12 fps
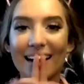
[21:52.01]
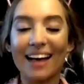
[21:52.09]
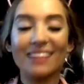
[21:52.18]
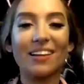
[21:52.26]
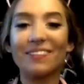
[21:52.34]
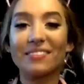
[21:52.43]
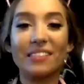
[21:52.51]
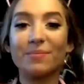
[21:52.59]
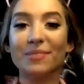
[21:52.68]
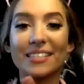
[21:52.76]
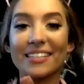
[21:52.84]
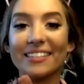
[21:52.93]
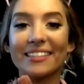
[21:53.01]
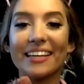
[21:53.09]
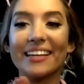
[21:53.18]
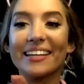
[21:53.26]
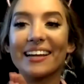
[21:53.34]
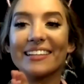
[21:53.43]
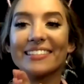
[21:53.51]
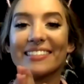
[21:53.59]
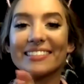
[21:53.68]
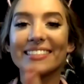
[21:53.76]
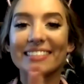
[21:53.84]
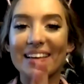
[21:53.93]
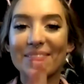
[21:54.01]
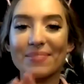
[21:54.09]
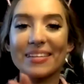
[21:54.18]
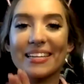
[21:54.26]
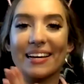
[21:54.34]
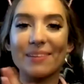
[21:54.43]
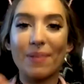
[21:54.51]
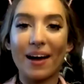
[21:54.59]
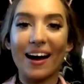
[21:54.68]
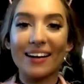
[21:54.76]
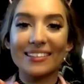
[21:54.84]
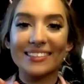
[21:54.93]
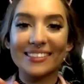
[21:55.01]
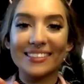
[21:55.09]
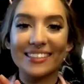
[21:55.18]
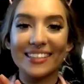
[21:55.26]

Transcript: I love Team Skeet. They just sent me a box.